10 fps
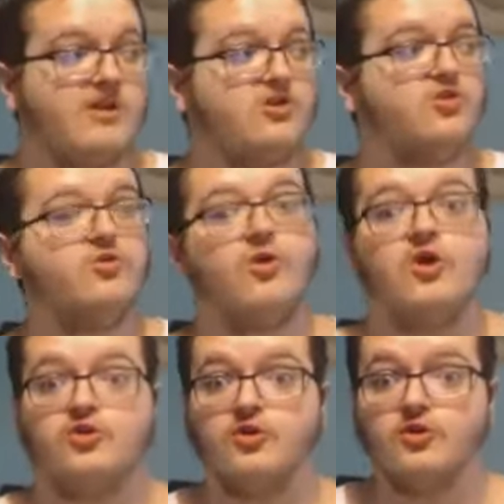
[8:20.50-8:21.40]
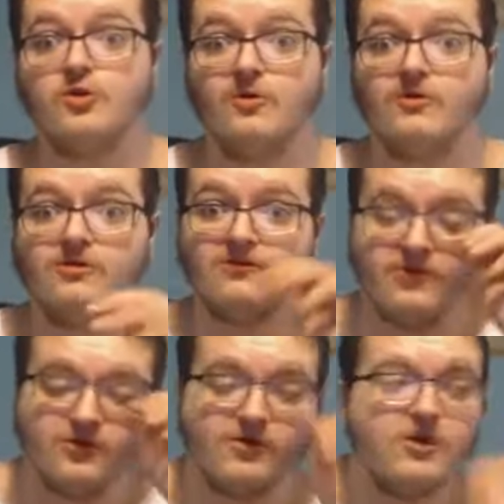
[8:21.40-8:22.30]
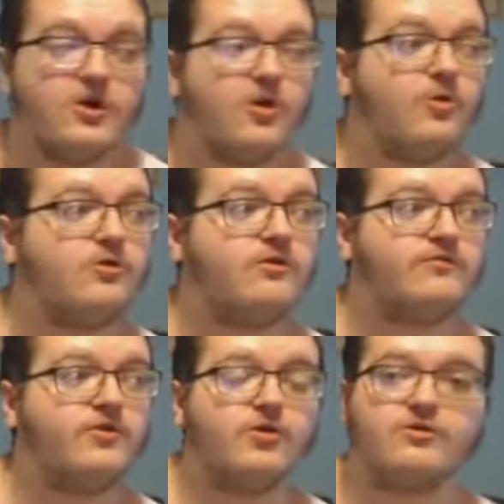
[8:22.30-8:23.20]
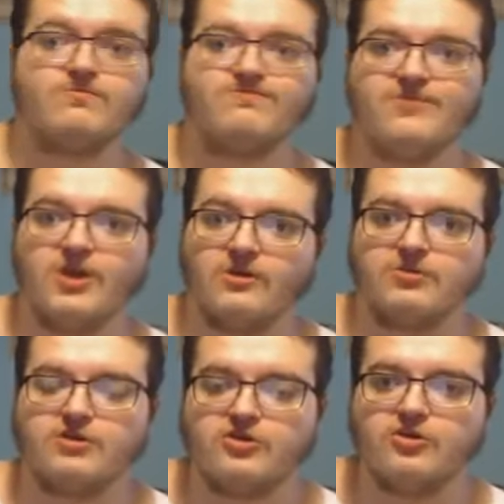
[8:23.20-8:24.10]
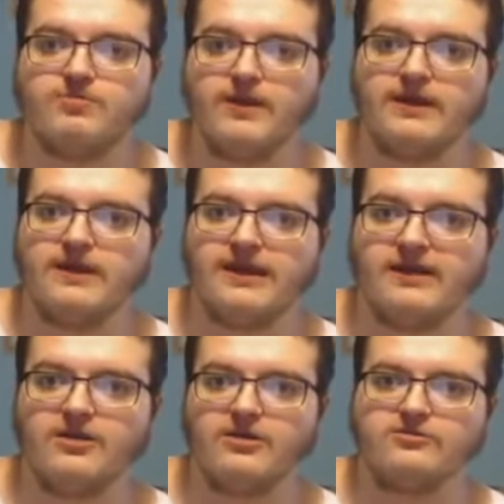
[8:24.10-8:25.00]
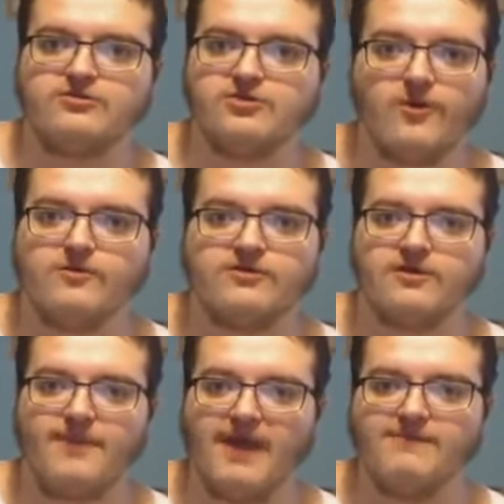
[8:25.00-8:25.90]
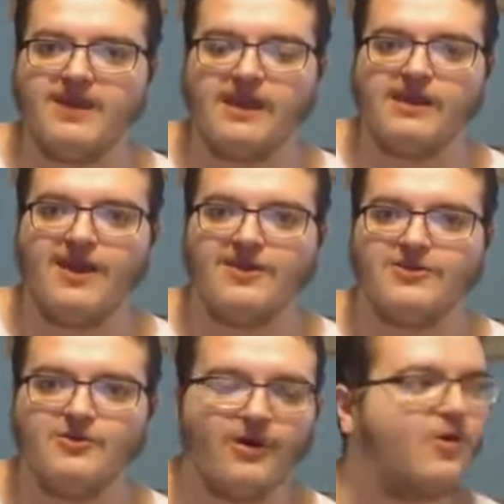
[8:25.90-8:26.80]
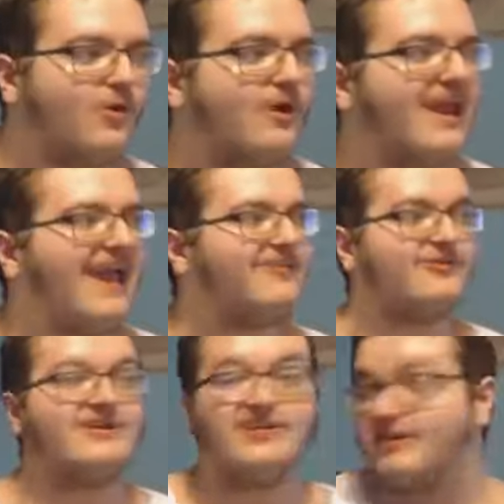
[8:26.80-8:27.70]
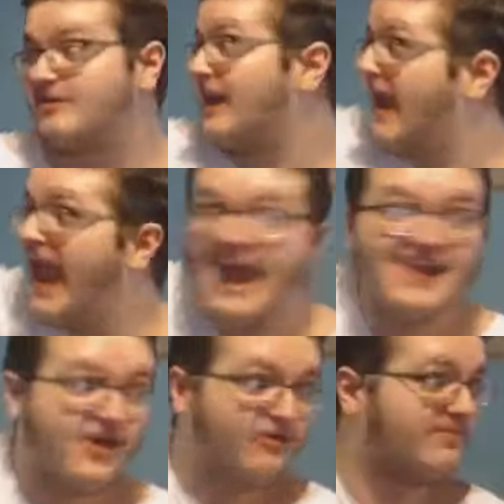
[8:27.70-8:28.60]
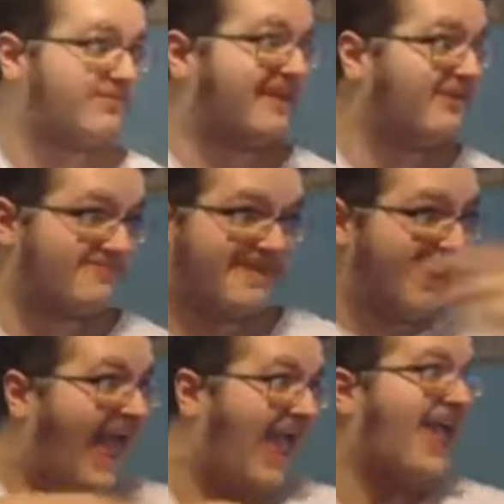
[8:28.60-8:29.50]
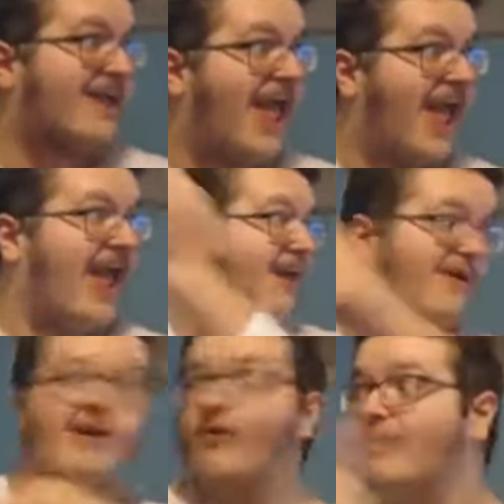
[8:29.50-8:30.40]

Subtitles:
When you do all of your you know, stupid little jokes about me, you are calling out to each other saying, hey, knows me, yeah, we're